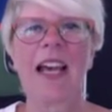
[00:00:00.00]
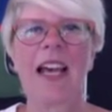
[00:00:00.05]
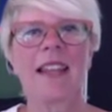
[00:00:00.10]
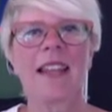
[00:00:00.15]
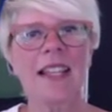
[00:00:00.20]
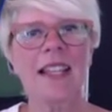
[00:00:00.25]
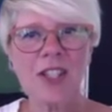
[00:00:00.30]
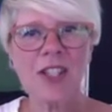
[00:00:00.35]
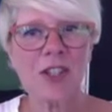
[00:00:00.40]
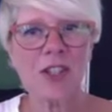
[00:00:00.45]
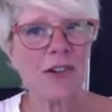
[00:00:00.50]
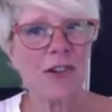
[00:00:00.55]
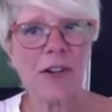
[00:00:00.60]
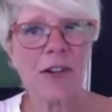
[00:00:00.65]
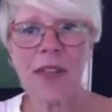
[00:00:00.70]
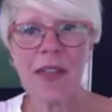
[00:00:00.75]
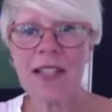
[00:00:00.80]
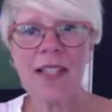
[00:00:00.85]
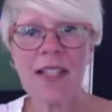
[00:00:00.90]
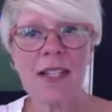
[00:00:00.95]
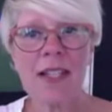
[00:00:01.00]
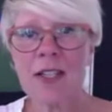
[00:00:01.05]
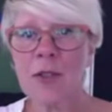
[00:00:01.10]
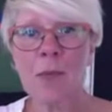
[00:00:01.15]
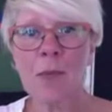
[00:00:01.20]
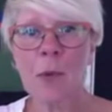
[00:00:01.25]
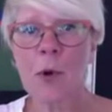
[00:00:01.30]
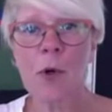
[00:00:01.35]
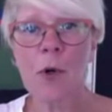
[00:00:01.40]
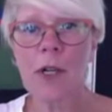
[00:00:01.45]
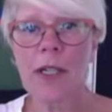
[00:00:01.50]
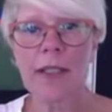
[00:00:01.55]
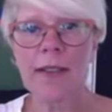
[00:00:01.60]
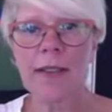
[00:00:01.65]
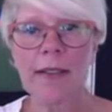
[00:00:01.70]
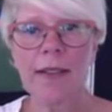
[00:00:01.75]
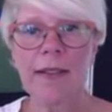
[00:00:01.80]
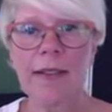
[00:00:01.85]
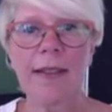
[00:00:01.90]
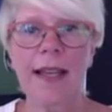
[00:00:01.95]
That's true. That's a good point.
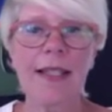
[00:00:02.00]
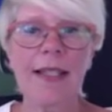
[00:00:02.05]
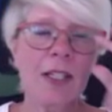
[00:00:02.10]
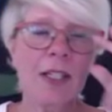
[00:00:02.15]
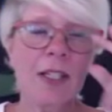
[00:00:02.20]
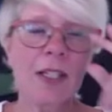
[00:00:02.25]
That's a good